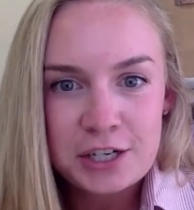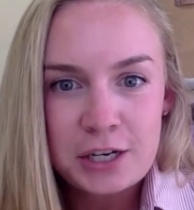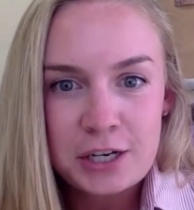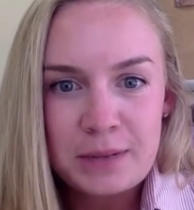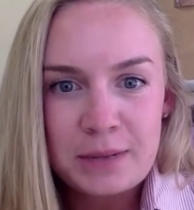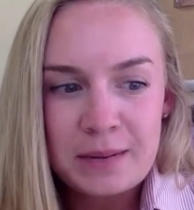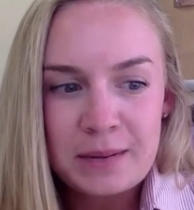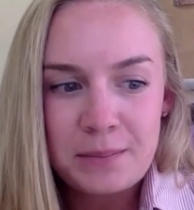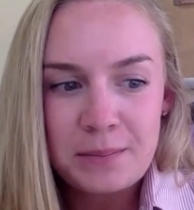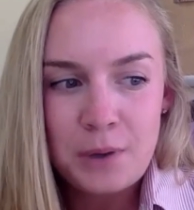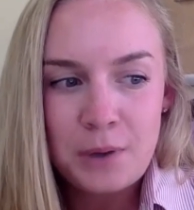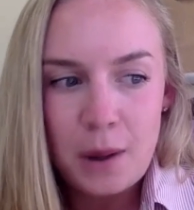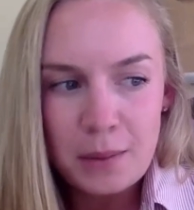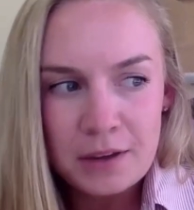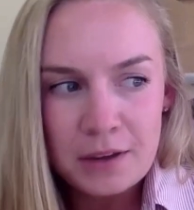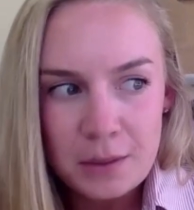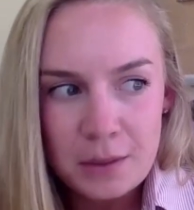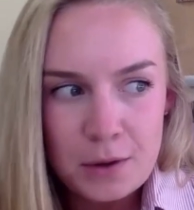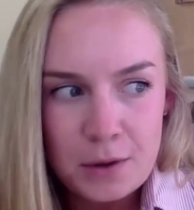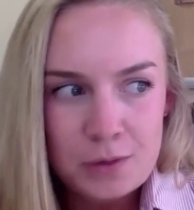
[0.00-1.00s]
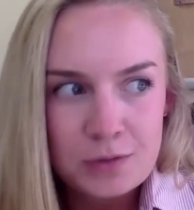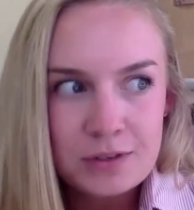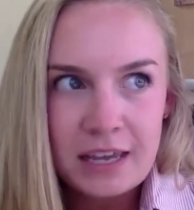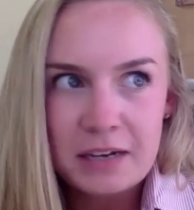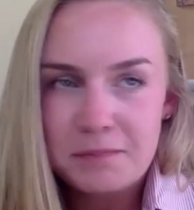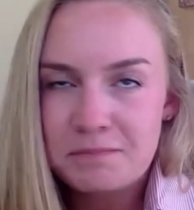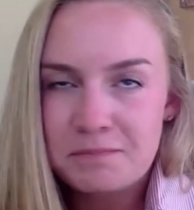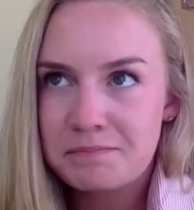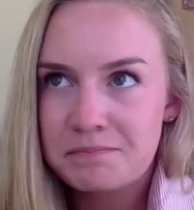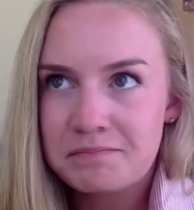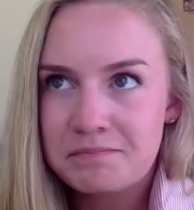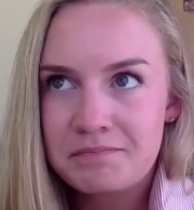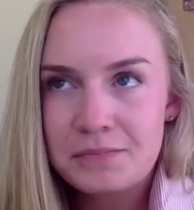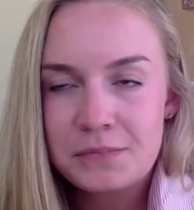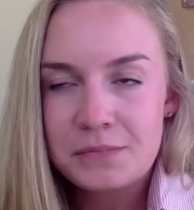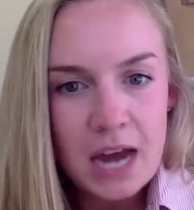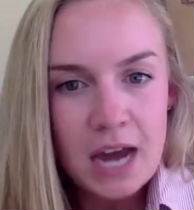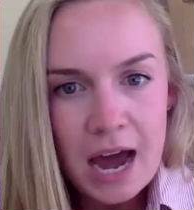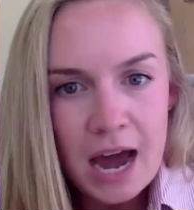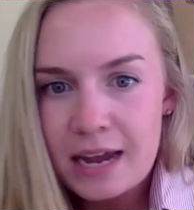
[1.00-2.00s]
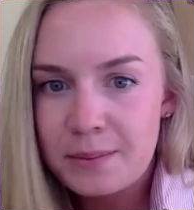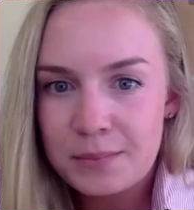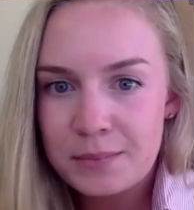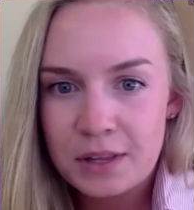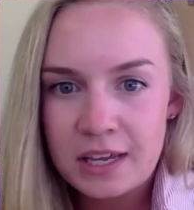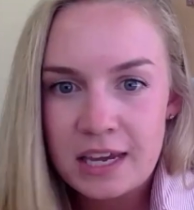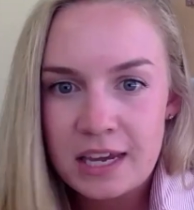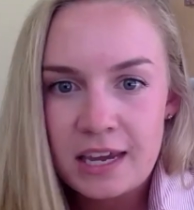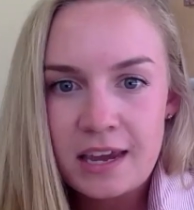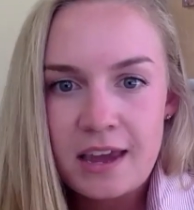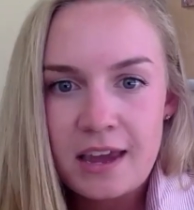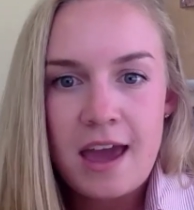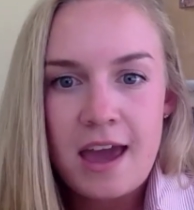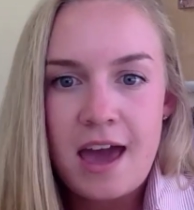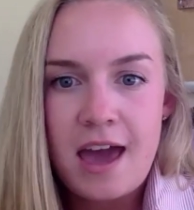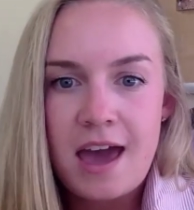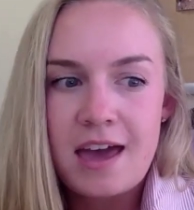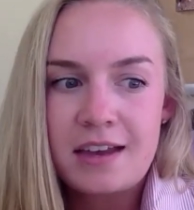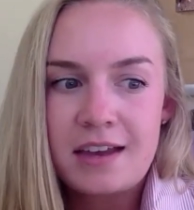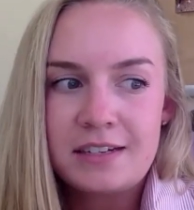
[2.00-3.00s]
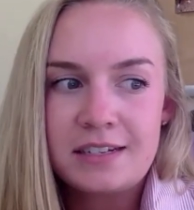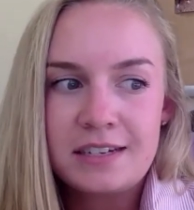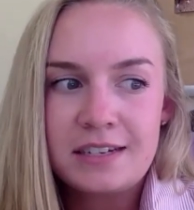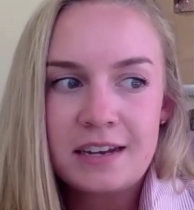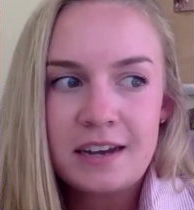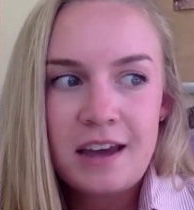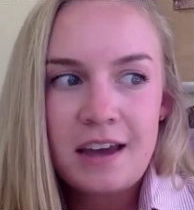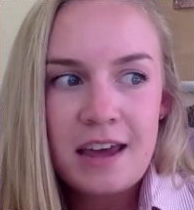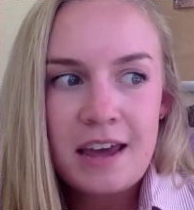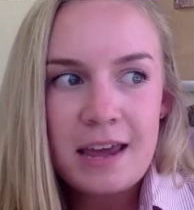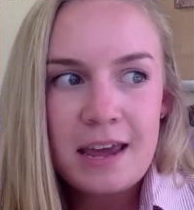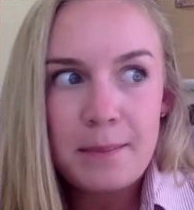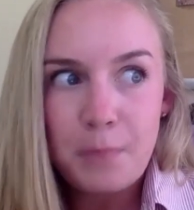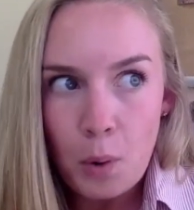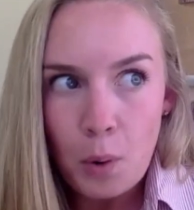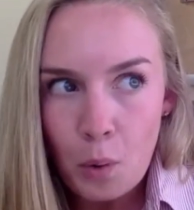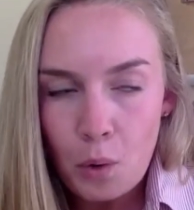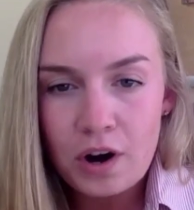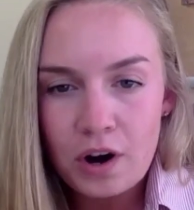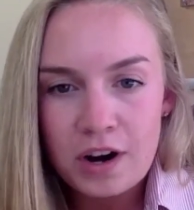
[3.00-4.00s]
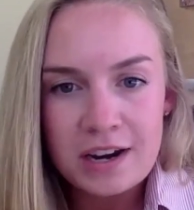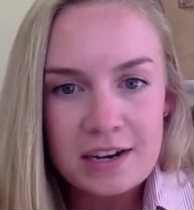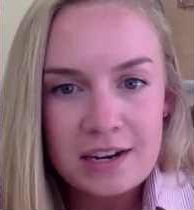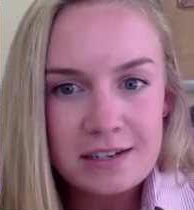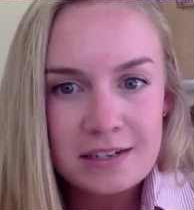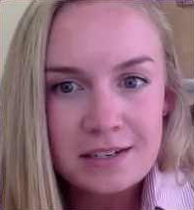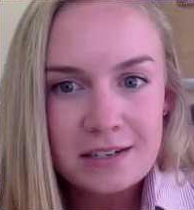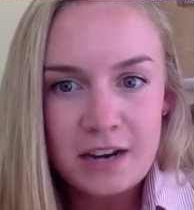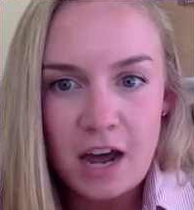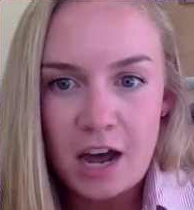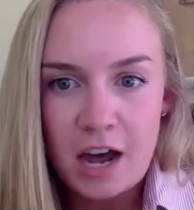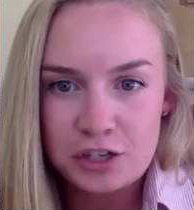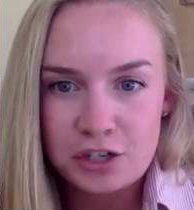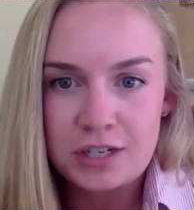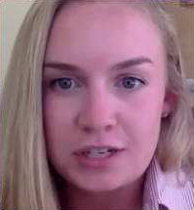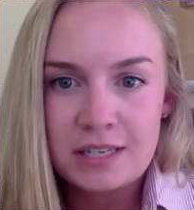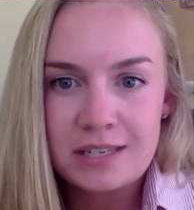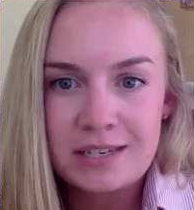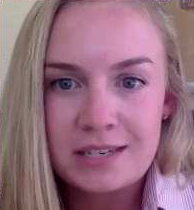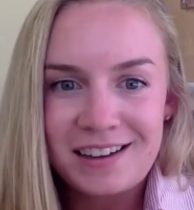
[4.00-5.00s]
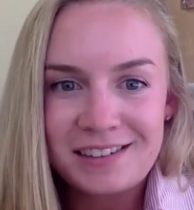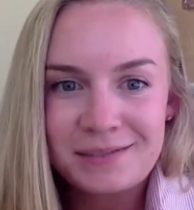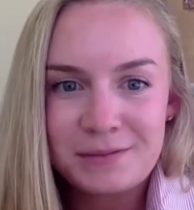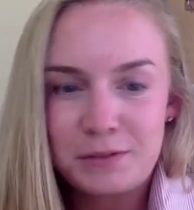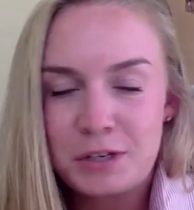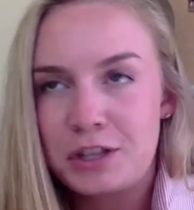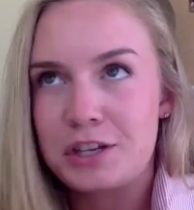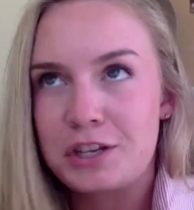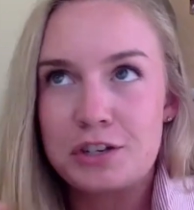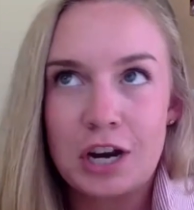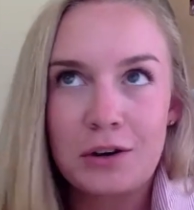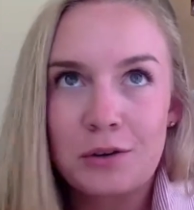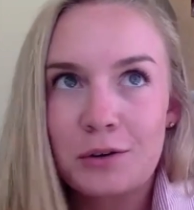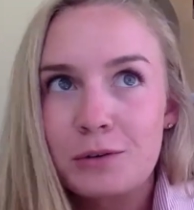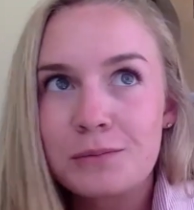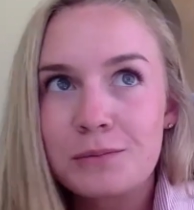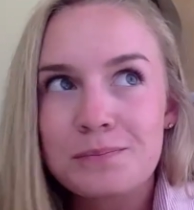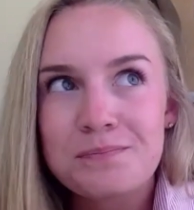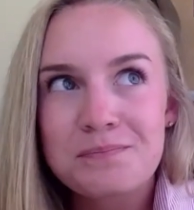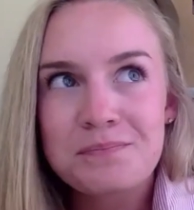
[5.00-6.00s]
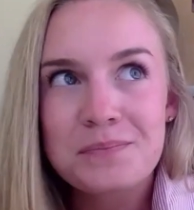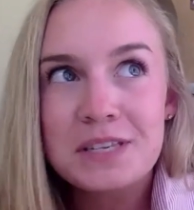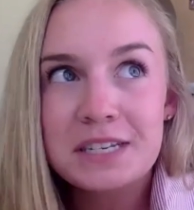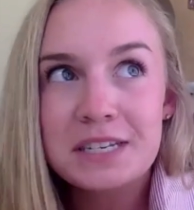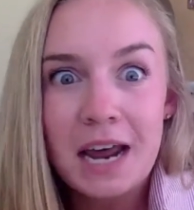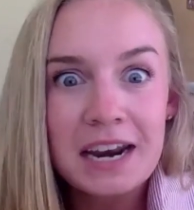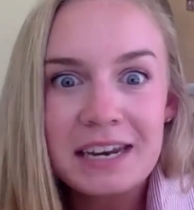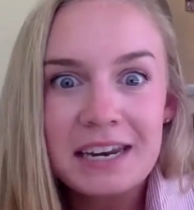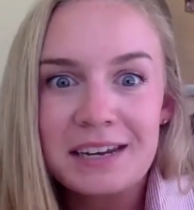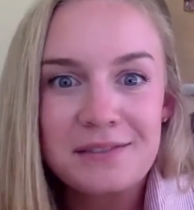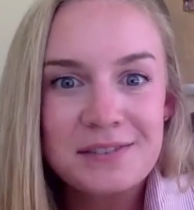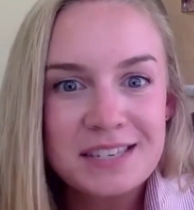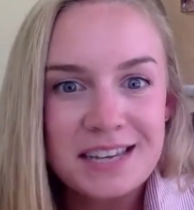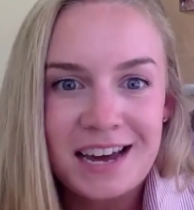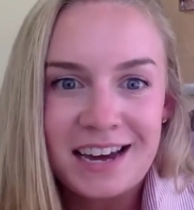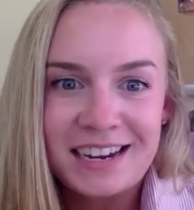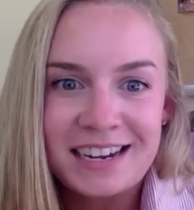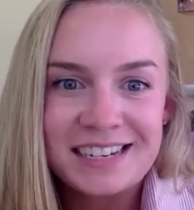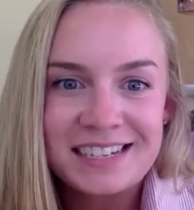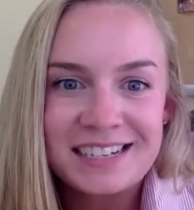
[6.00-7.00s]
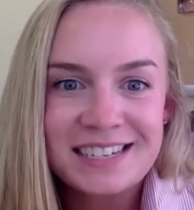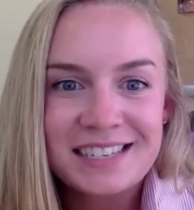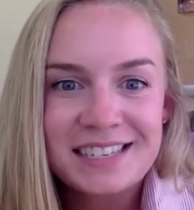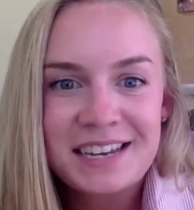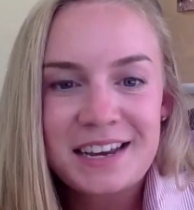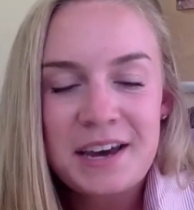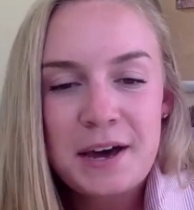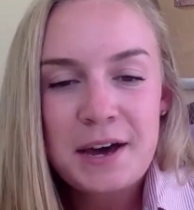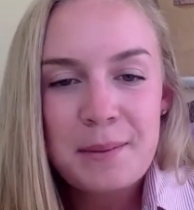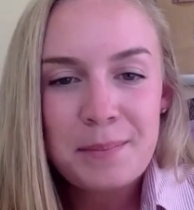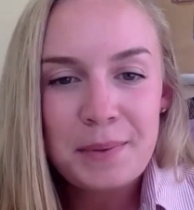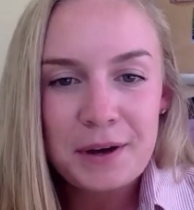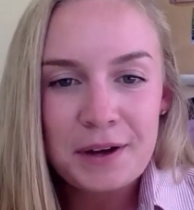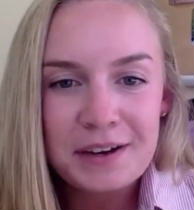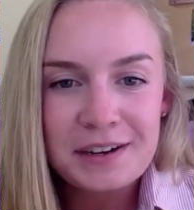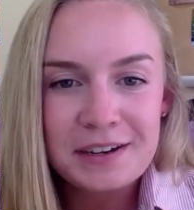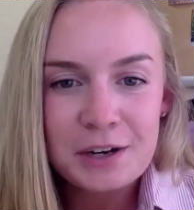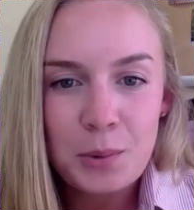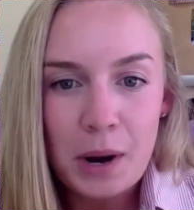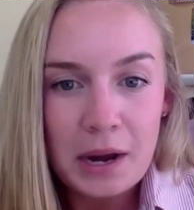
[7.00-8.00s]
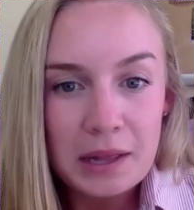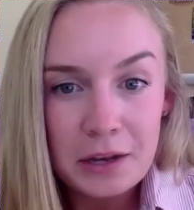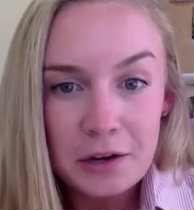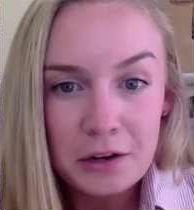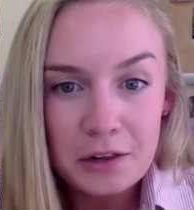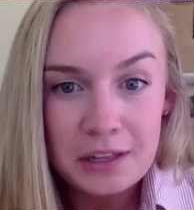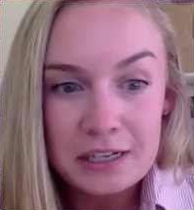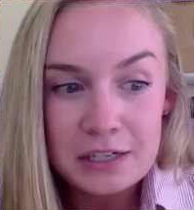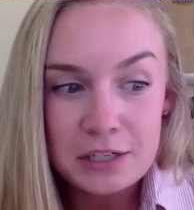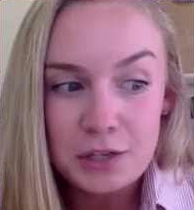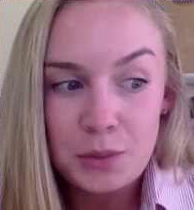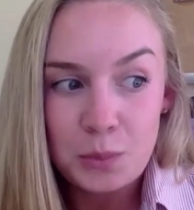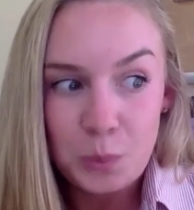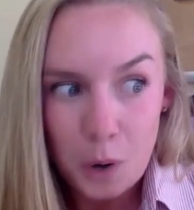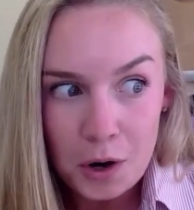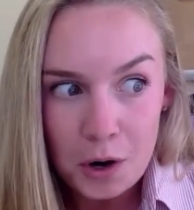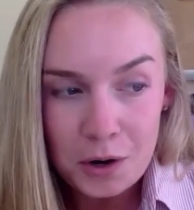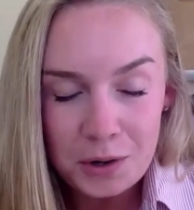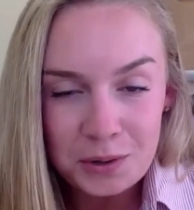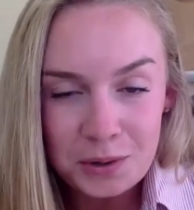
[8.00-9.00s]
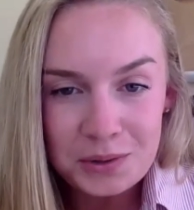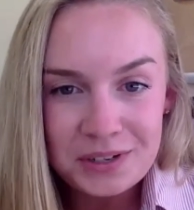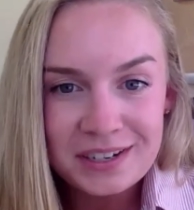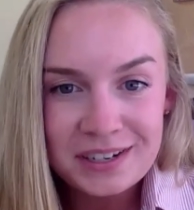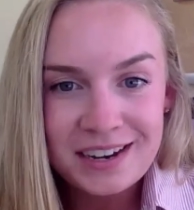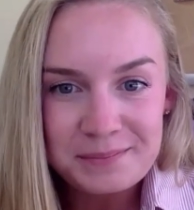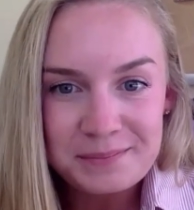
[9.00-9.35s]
been probably the most timely and important, not just to the general study of science, but quite literally to the world,